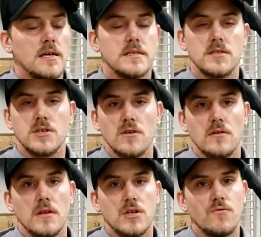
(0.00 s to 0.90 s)

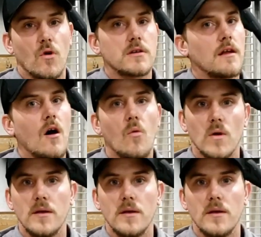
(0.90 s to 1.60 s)
ensuring that you've worked out all weak